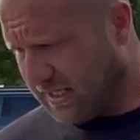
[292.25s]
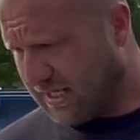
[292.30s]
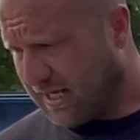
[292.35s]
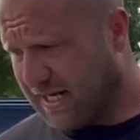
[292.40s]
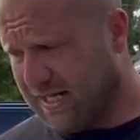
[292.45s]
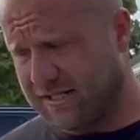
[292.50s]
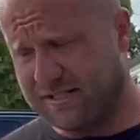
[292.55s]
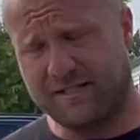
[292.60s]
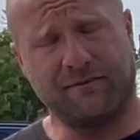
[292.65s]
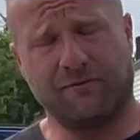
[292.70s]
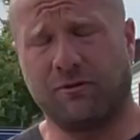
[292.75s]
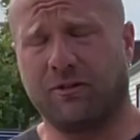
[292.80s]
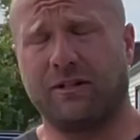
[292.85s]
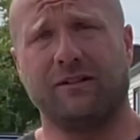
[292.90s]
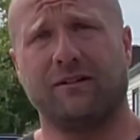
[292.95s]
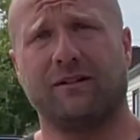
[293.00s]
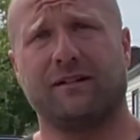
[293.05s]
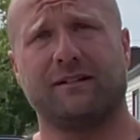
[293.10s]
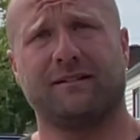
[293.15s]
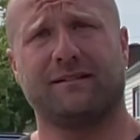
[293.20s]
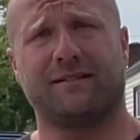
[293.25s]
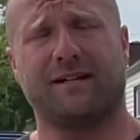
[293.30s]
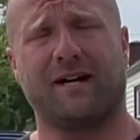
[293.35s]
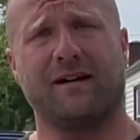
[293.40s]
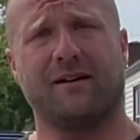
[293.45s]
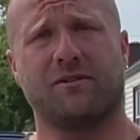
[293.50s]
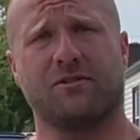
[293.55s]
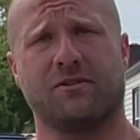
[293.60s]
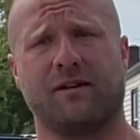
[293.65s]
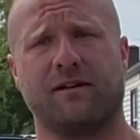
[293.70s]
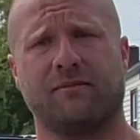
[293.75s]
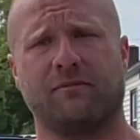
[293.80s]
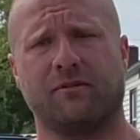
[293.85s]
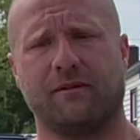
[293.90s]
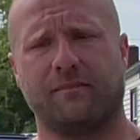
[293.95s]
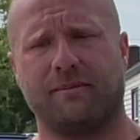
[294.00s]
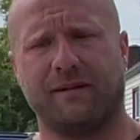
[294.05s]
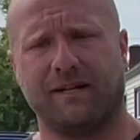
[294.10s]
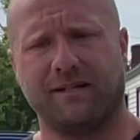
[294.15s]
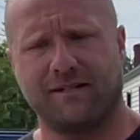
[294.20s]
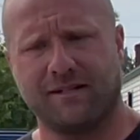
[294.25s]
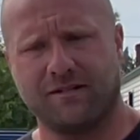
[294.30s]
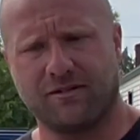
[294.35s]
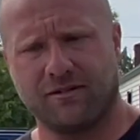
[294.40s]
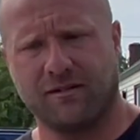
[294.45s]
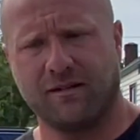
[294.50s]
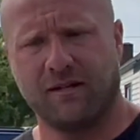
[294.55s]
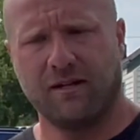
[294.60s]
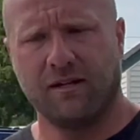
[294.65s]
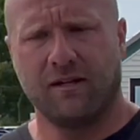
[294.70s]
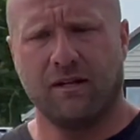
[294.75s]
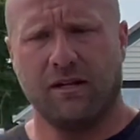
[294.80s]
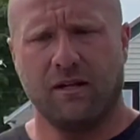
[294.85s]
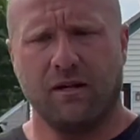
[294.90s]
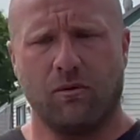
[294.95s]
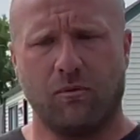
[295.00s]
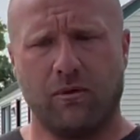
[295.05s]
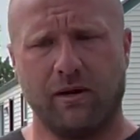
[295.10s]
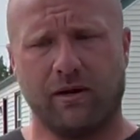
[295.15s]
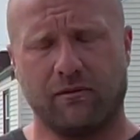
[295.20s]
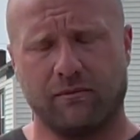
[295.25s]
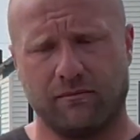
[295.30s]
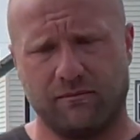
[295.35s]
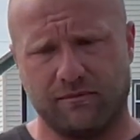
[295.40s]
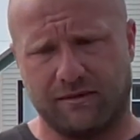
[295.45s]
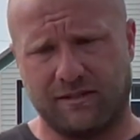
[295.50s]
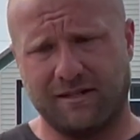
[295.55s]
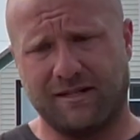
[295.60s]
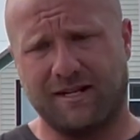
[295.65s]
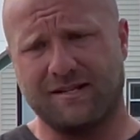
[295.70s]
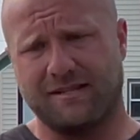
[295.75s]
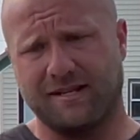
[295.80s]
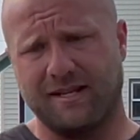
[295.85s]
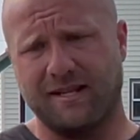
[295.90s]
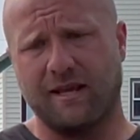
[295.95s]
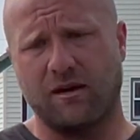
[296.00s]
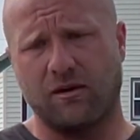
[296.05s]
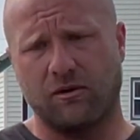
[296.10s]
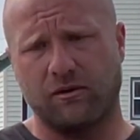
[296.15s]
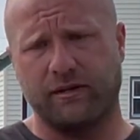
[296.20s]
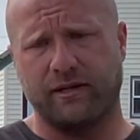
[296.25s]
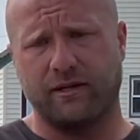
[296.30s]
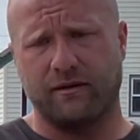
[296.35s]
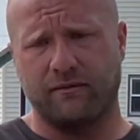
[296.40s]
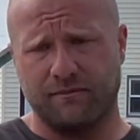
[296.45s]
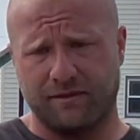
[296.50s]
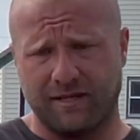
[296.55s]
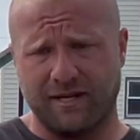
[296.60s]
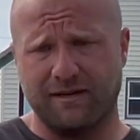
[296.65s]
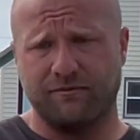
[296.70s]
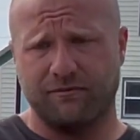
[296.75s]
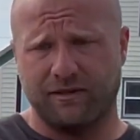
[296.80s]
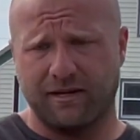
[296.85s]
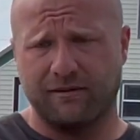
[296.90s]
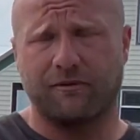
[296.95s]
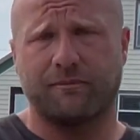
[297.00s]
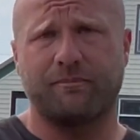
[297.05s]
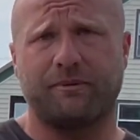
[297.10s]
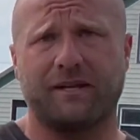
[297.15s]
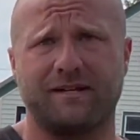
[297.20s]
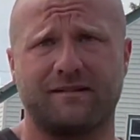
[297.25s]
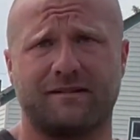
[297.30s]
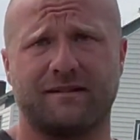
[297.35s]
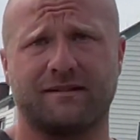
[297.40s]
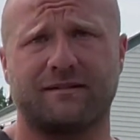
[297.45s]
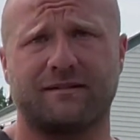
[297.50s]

I just didn't really look at the tires and I didn't really pay attention. Well, did I say that earlier? They replaced this